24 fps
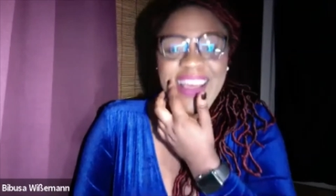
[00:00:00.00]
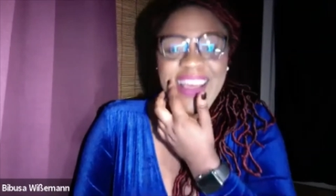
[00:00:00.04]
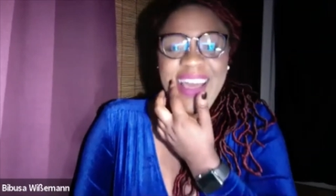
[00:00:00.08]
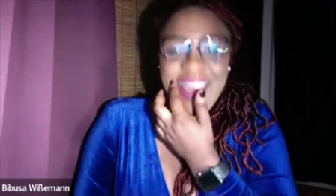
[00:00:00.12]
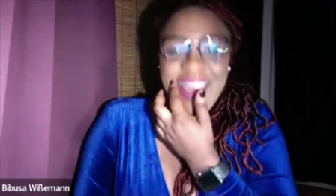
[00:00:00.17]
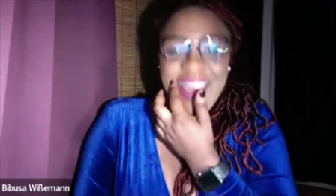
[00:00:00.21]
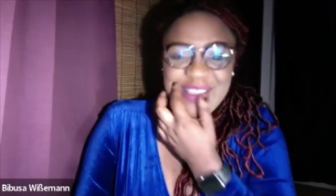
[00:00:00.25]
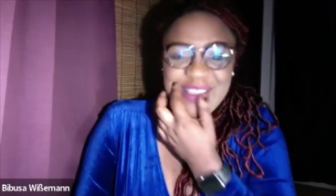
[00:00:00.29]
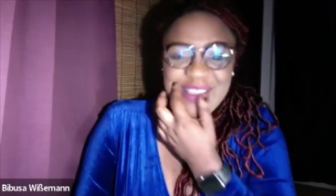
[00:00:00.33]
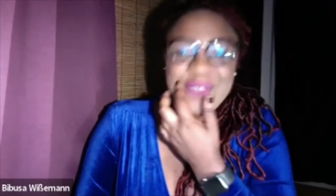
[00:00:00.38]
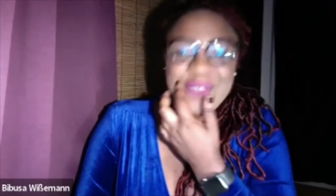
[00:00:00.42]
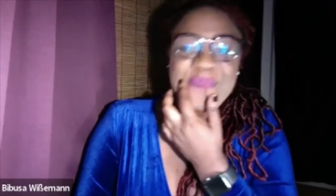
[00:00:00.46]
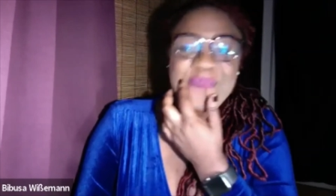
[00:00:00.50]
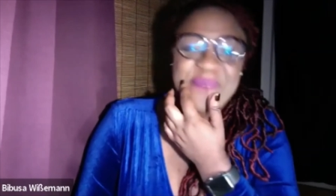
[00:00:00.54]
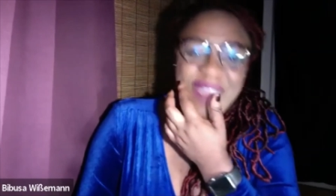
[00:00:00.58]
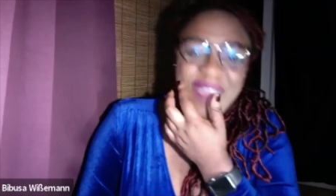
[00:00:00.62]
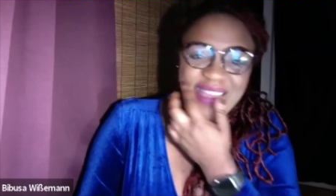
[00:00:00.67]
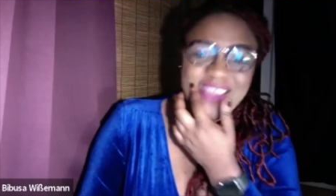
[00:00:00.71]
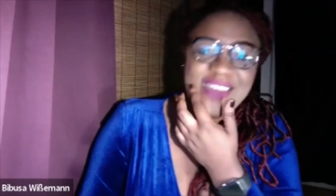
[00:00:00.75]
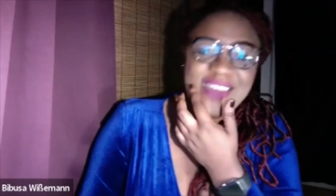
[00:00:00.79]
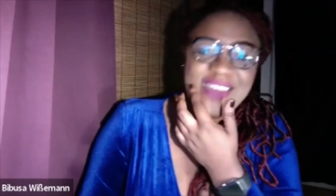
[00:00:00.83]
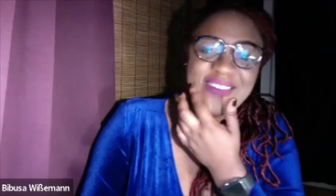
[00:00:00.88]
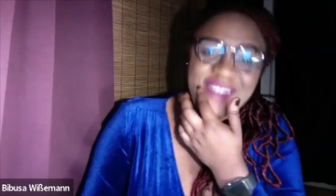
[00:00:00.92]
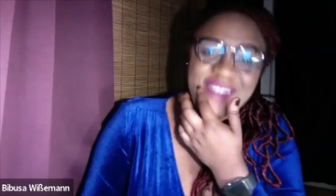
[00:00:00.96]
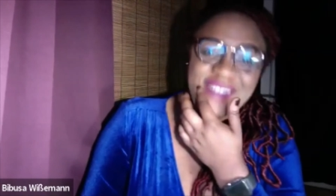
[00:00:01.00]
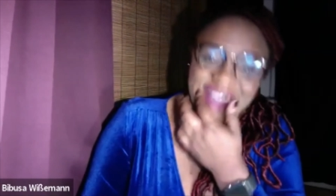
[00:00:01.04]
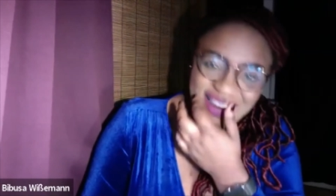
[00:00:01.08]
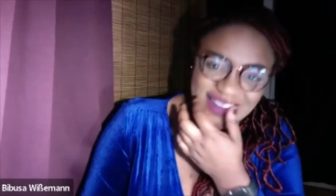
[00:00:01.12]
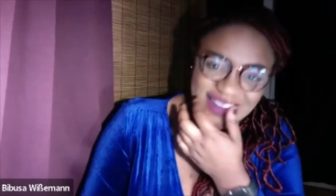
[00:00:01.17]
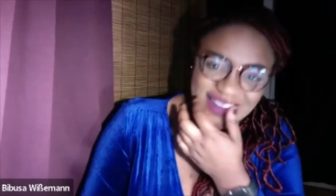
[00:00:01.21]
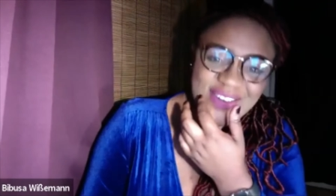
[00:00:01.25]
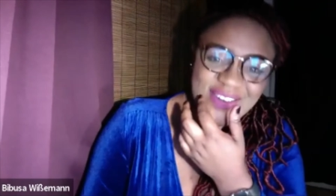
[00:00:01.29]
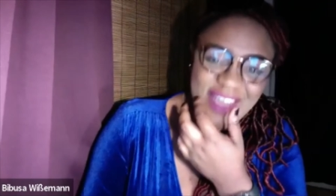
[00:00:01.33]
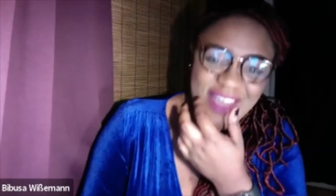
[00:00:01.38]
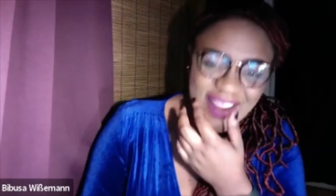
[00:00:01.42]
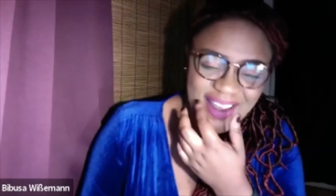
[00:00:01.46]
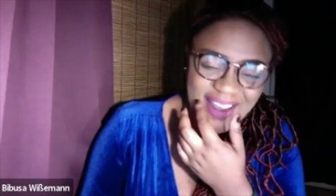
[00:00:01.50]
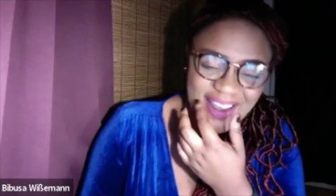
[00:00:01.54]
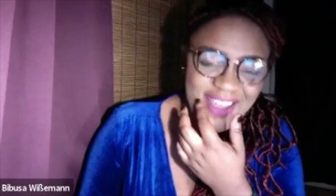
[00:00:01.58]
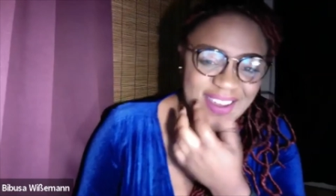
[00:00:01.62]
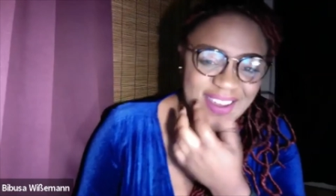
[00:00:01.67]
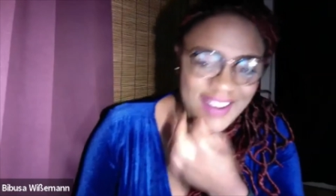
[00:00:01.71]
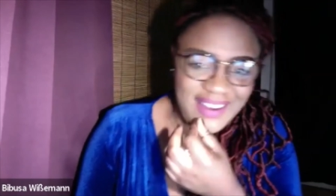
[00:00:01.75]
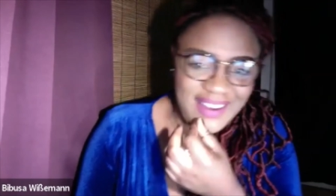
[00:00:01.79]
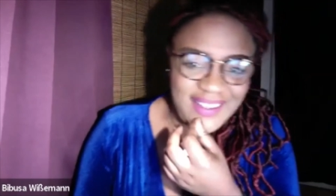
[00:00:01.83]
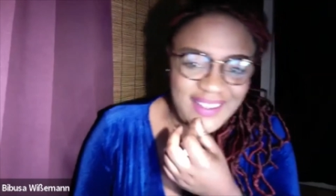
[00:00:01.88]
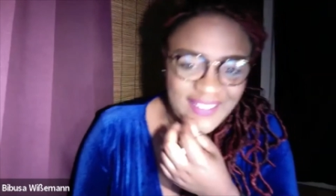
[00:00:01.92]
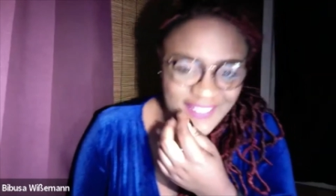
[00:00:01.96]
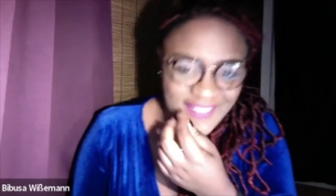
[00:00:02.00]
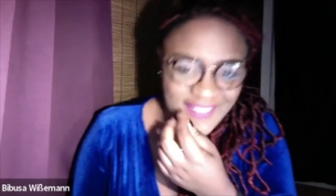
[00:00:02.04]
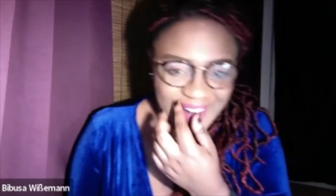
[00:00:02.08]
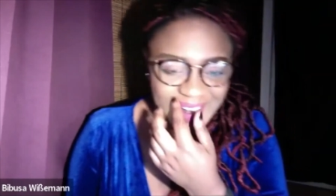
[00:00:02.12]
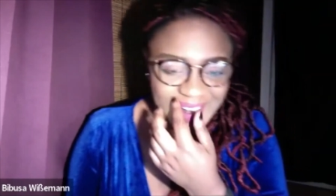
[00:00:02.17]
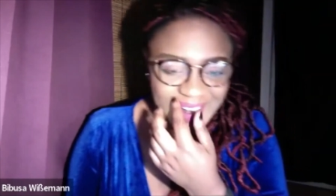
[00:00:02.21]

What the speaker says: had to pay the rent quite early on.